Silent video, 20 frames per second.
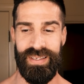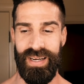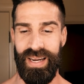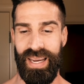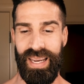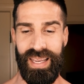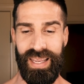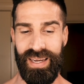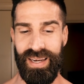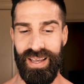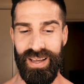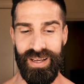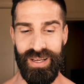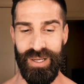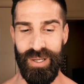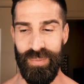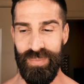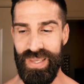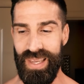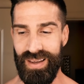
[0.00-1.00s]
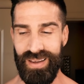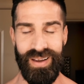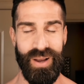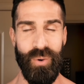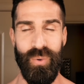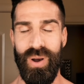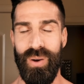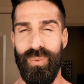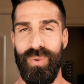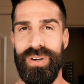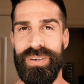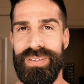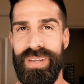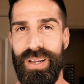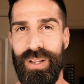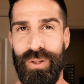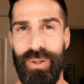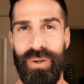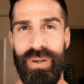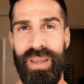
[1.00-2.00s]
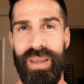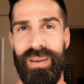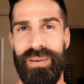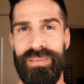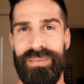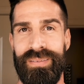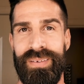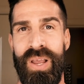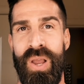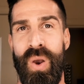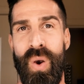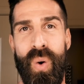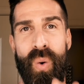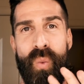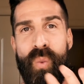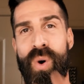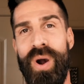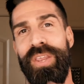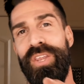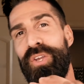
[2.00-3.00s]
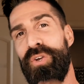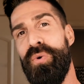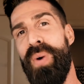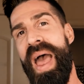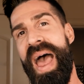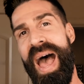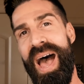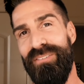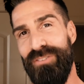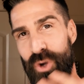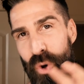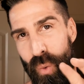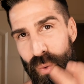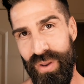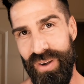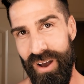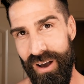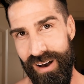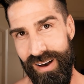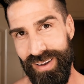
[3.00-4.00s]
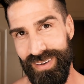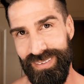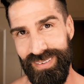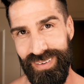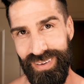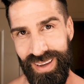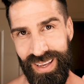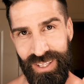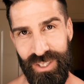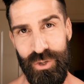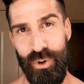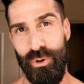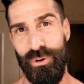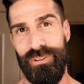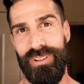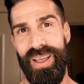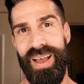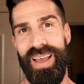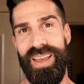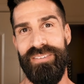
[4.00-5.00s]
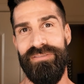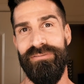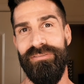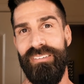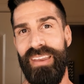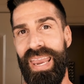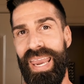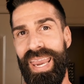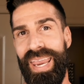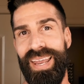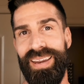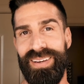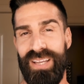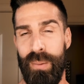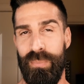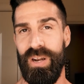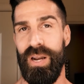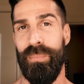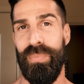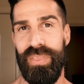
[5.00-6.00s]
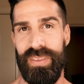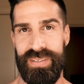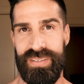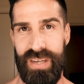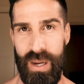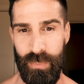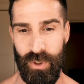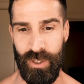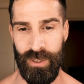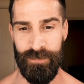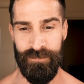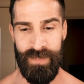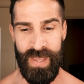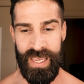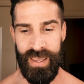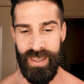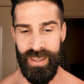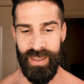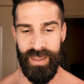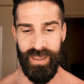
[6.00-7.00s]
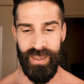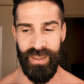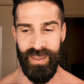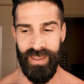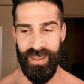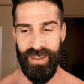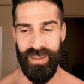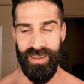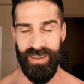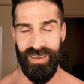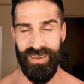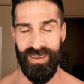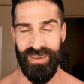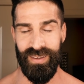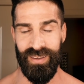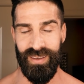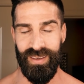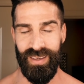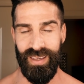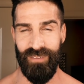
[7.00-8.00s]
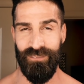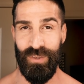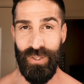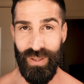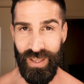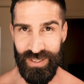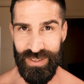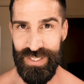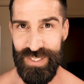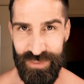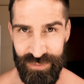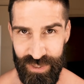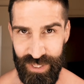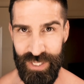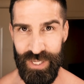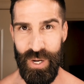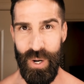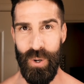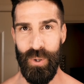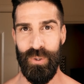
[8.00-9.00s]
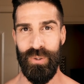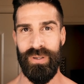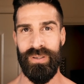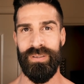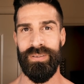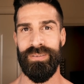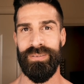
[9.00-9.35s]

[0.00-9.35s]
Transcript: And yeah, I want to take a look at what you have going on in your life and coming up in the summer. If you like this video